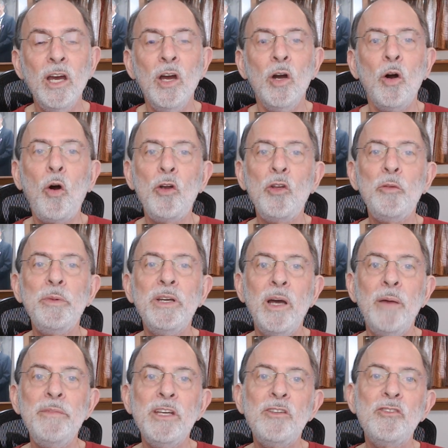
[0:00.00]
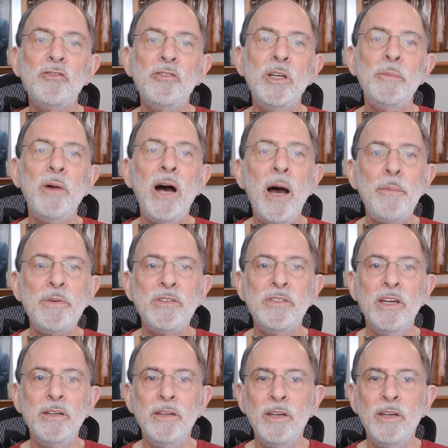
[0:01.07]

or you'll become the extreme opposite,